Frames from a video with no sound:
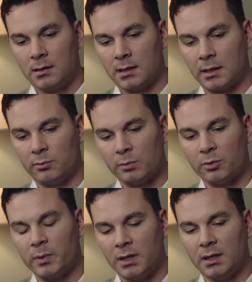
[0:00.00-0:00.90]
And I
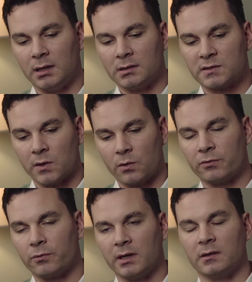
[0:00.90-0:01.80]
remember being so
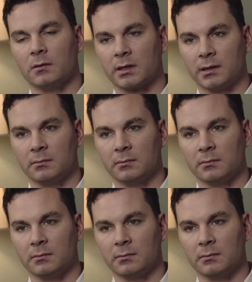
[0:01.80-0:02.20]
afraid to look at